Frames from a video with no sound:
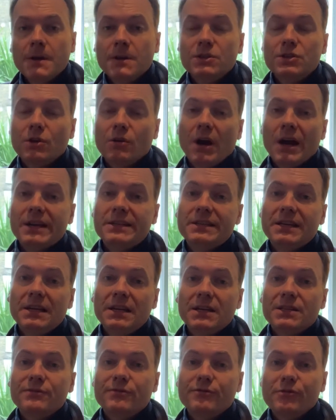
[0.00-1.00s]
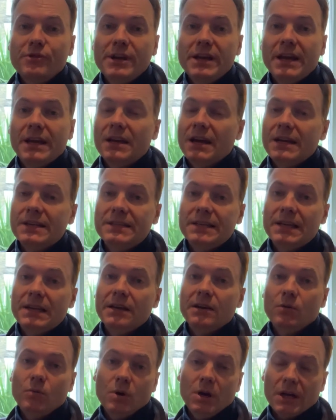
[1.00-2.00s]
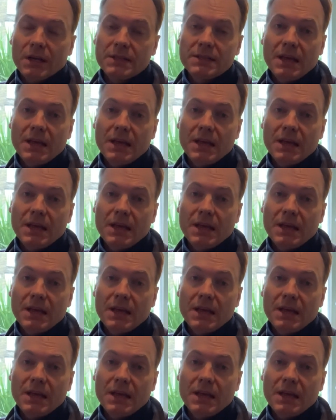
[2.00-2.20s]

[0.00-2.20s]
So ideally it's free, and ideally it works.